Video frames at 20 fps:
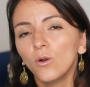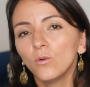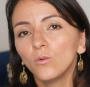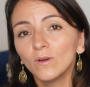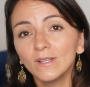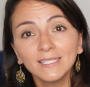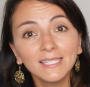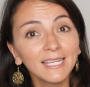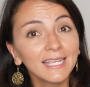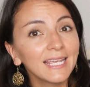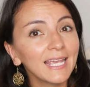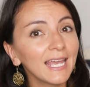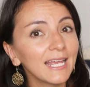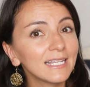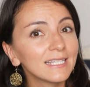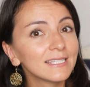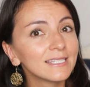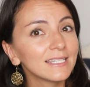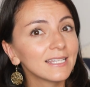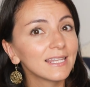Once I
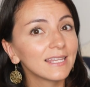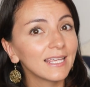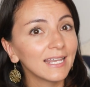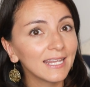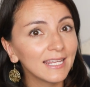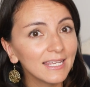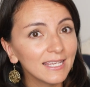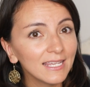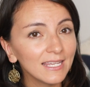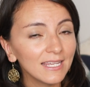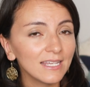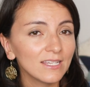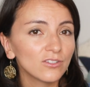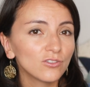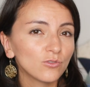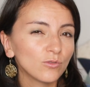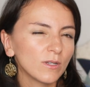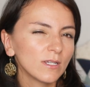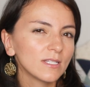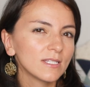get that he is
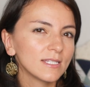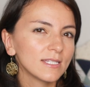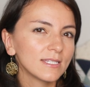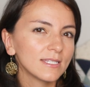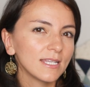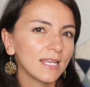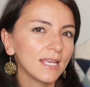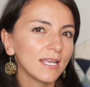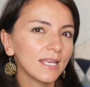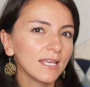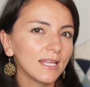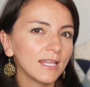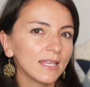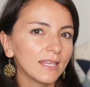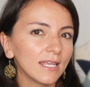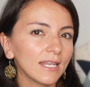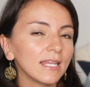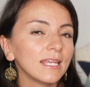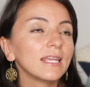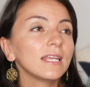trying to say
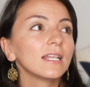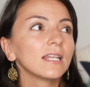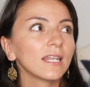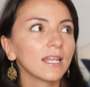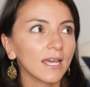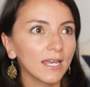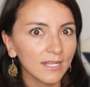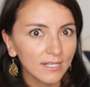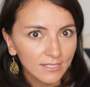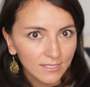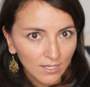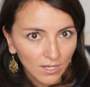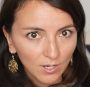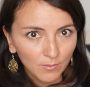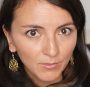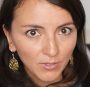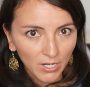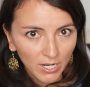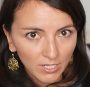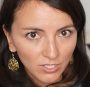that he likes
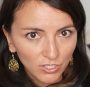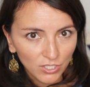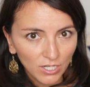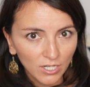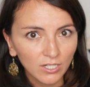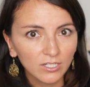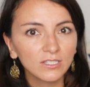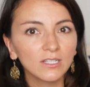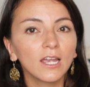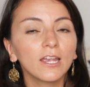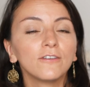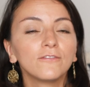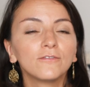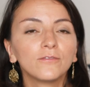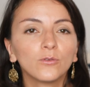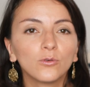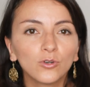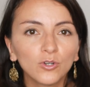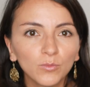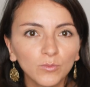hammerhead sharks, I
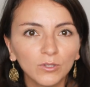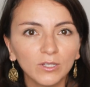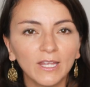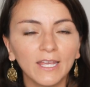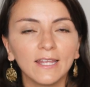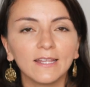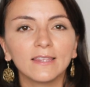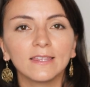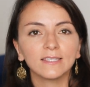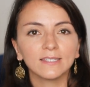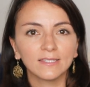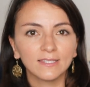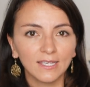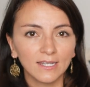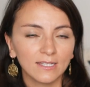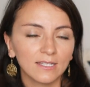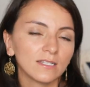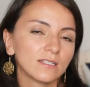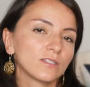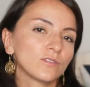formulate the
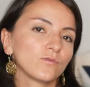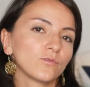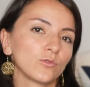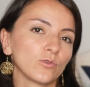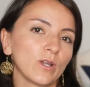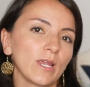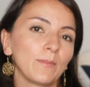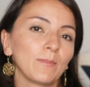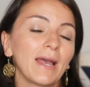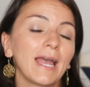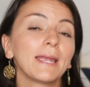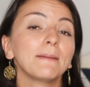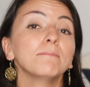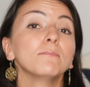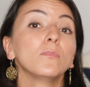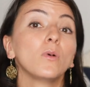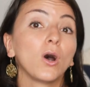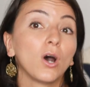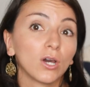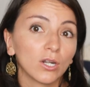sentence for him. I
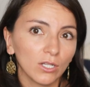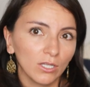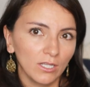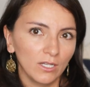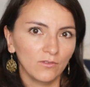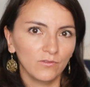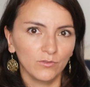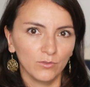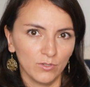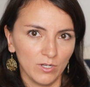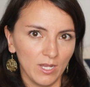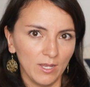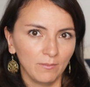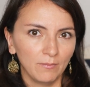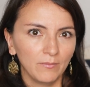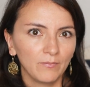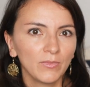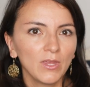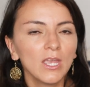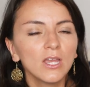model it for
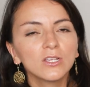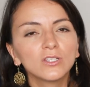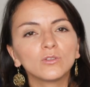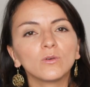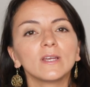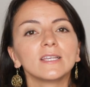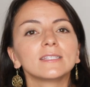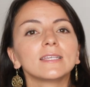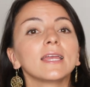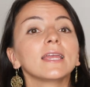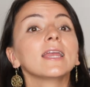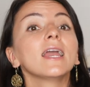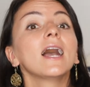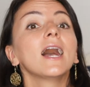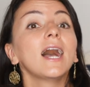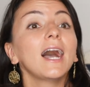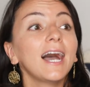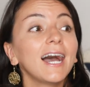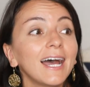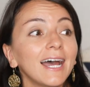him. So I say,
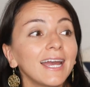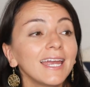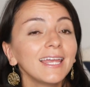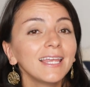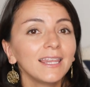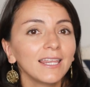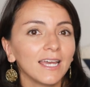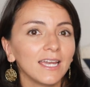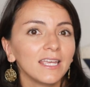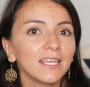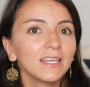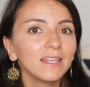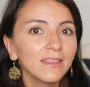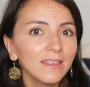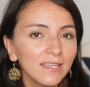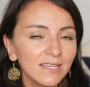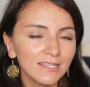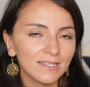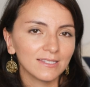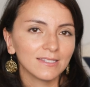I like
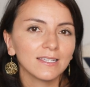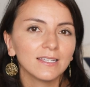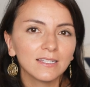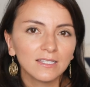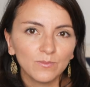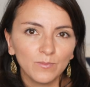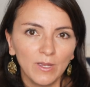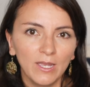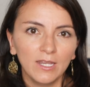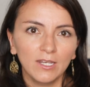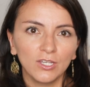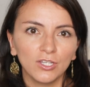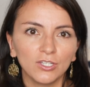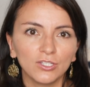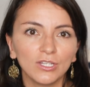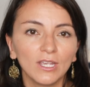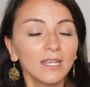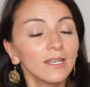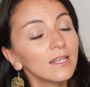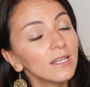this in
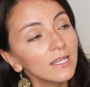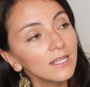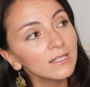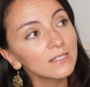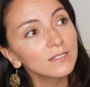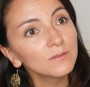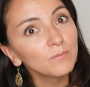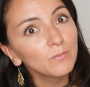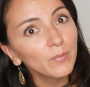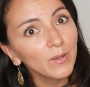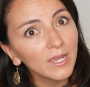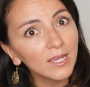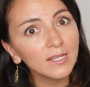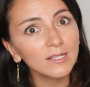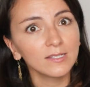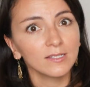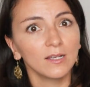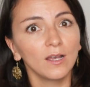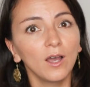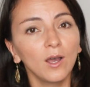Spanish. And Niels
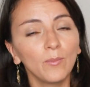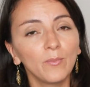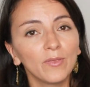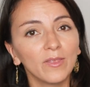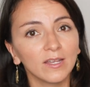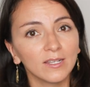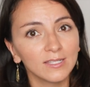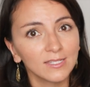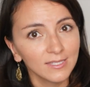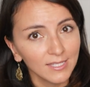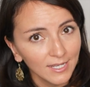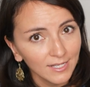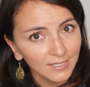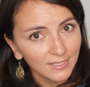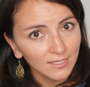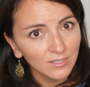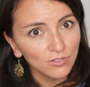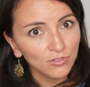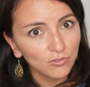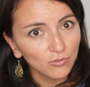picks up that
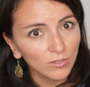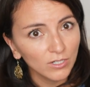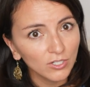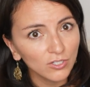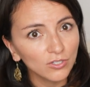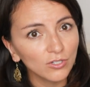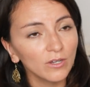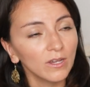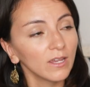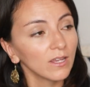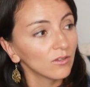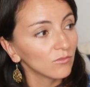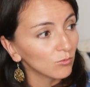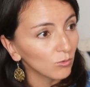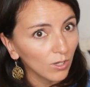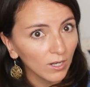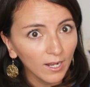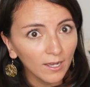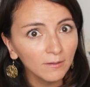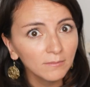sentence structure and
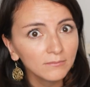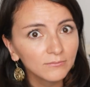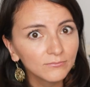voila,